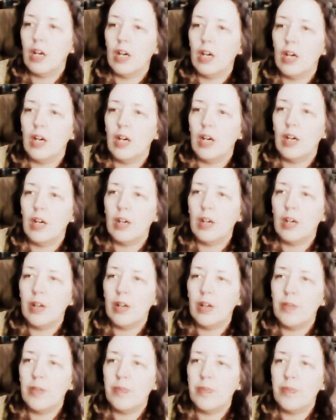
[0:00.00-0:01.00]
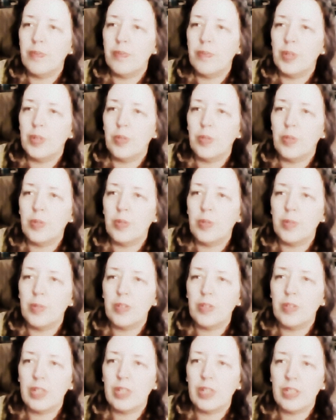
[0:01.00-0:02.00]
what am I
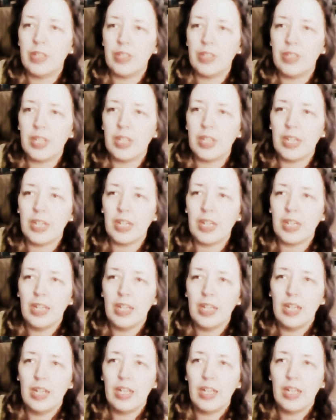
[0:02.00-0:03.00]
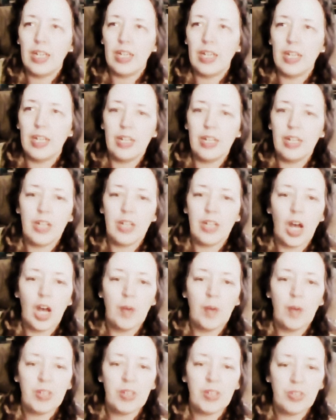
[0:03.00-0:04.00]
trying to say? In
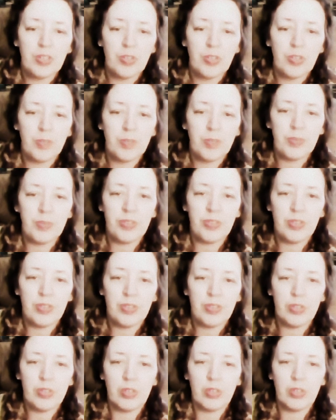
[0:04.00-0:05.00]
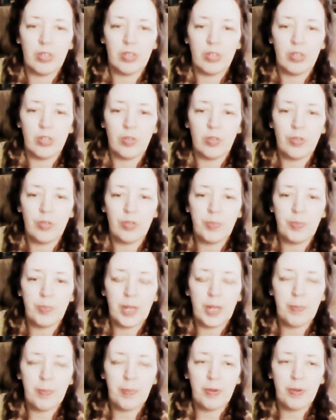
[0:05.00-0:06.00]
comic strips, in the
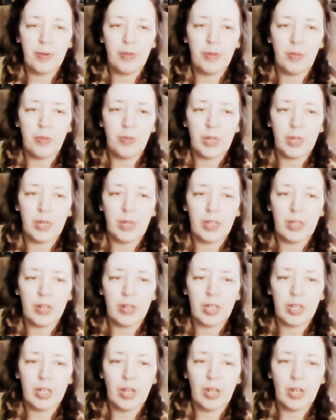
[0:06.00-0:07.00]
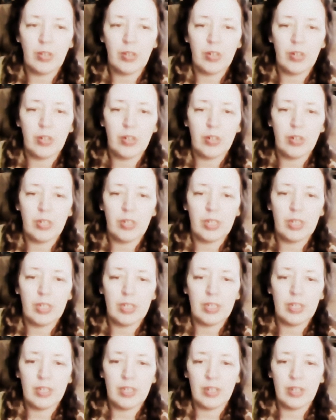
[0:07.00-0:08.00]
newspaper, the way they're colored
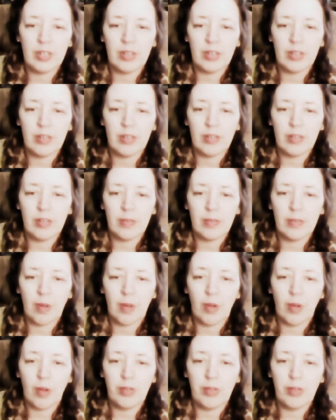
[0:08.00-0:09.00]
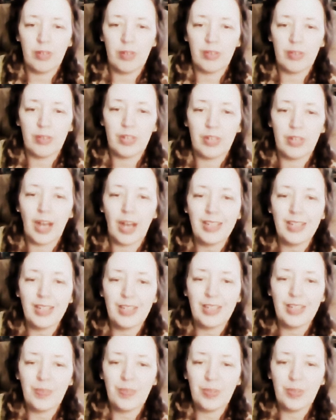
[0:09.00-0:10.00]
is all little
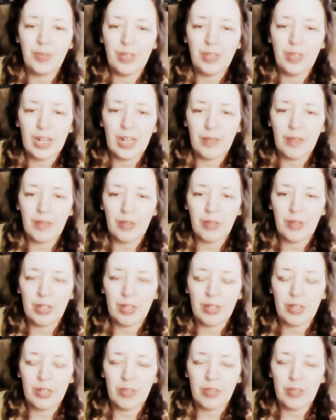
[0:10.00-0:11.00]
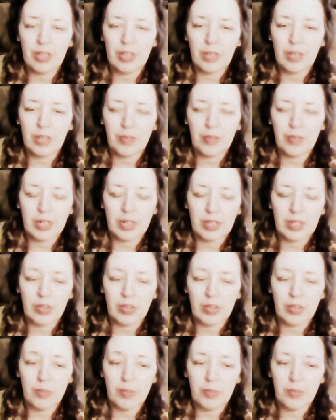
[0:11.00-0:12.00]
dots. If you look at it very closely, I forget the
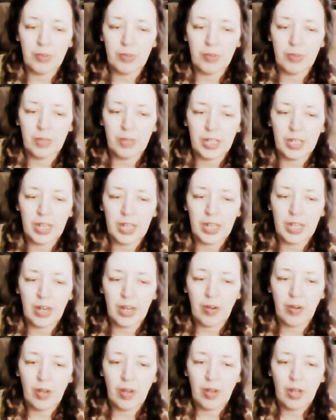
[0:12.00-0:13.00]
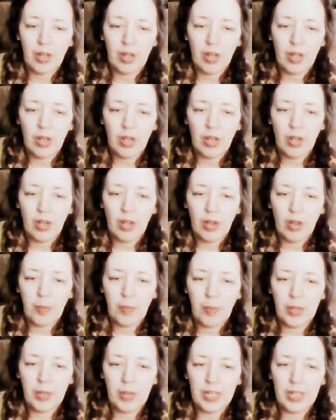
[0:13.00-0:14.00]
term for it right now,
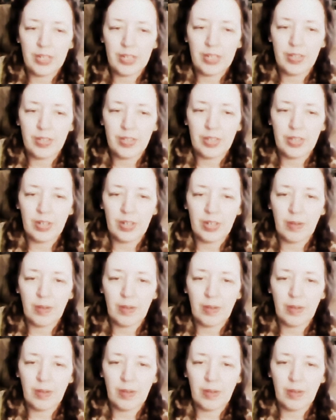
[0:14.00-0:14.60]
but it's